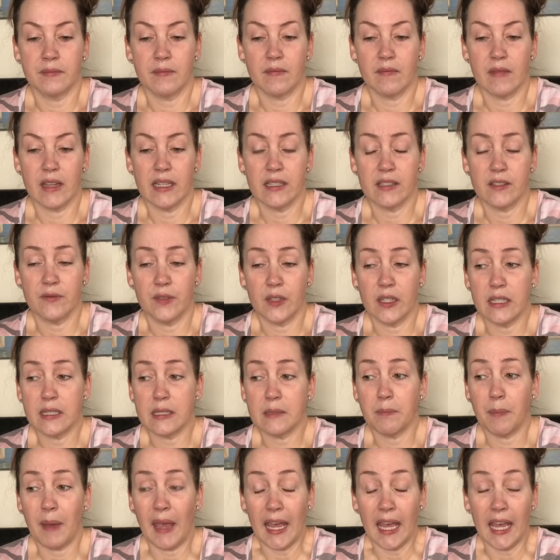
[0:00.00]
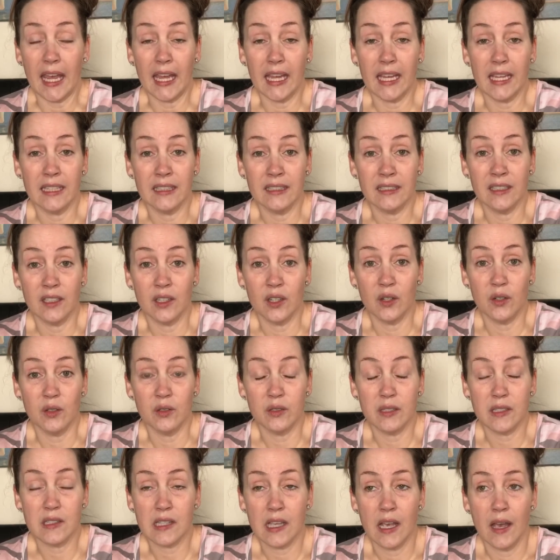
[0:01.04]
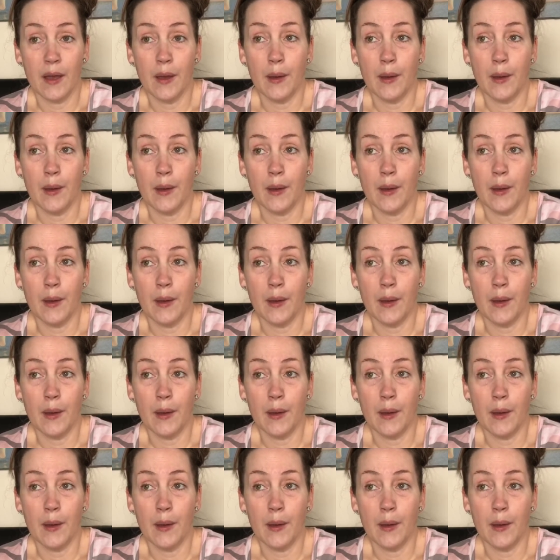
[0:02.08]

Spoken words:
As far as pain goes,